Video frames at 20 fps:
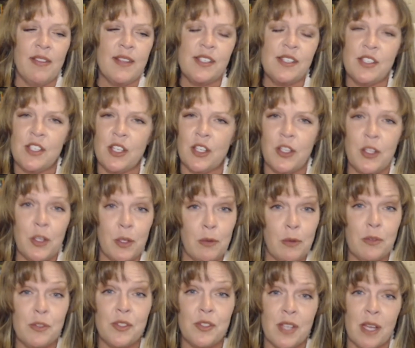This is a
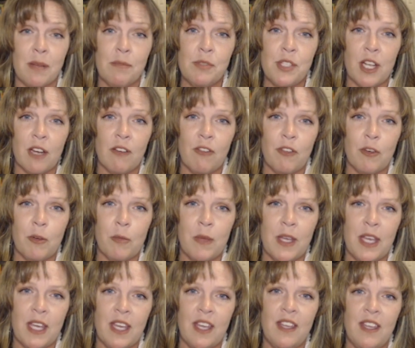huge subject for
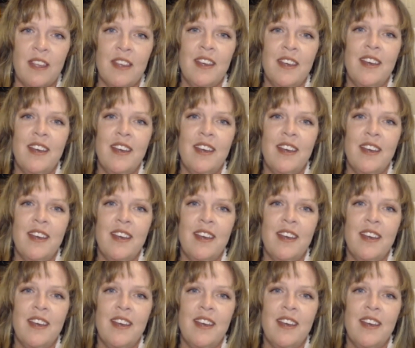me.